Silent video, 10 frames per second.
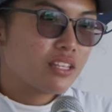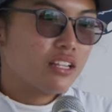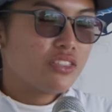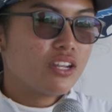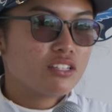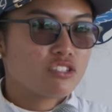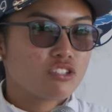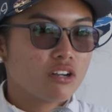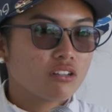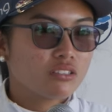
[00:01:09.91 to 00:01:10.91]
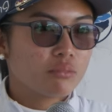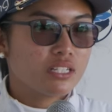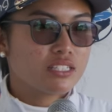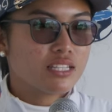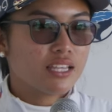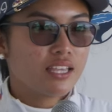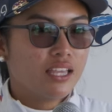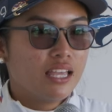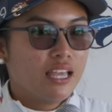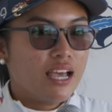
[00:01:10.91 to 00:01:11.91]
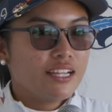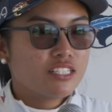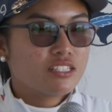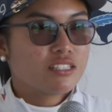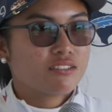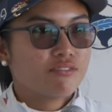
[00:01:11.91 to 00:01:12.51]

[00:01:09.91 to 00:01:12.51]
not that I struggled, but it's like I just